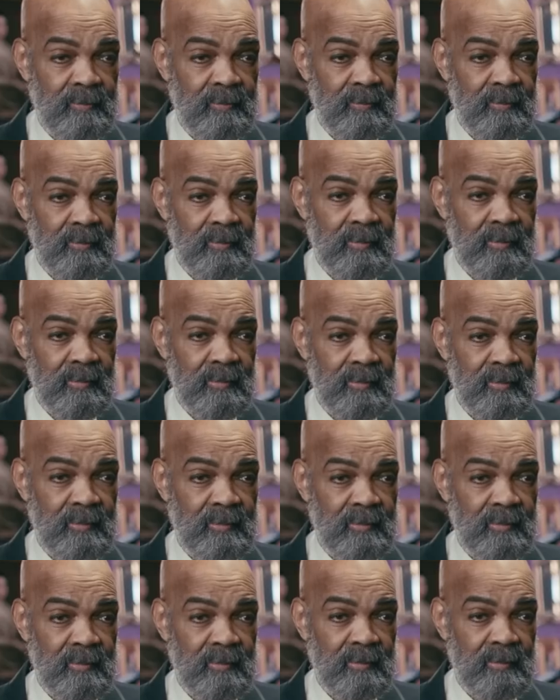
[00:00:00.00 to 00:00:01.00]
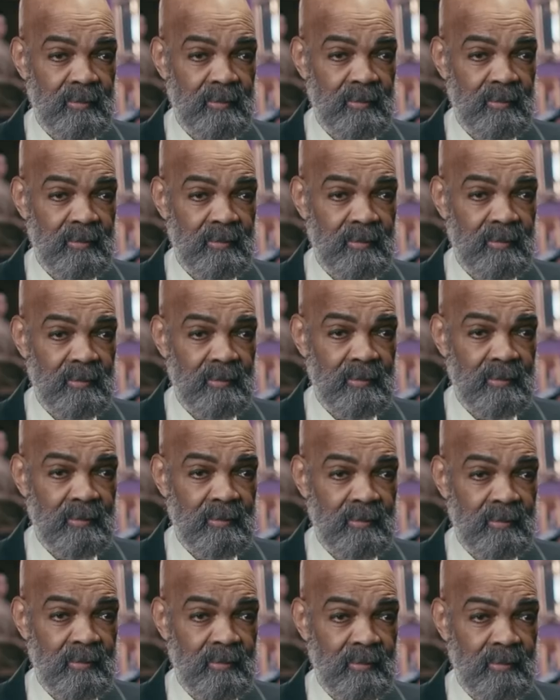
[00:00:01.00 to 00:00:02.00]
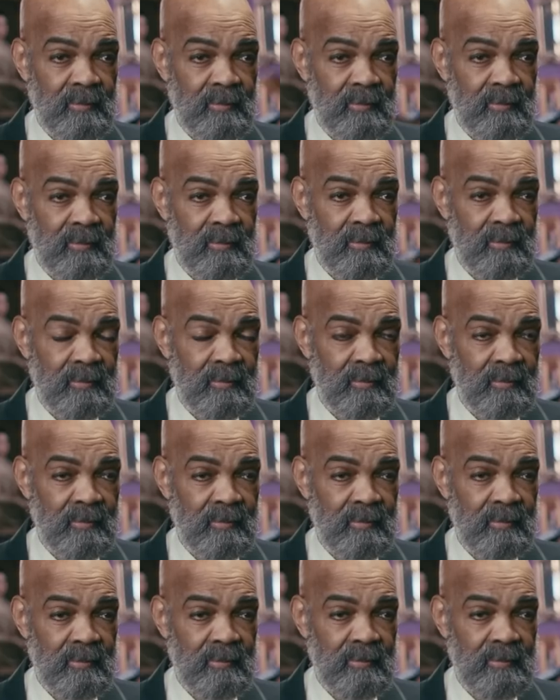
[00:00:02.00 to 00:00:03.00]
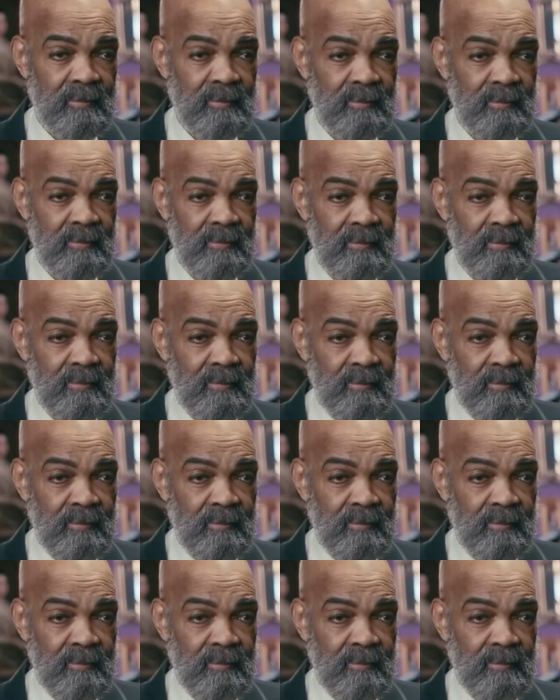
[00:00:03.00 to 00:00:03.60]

(not speaking)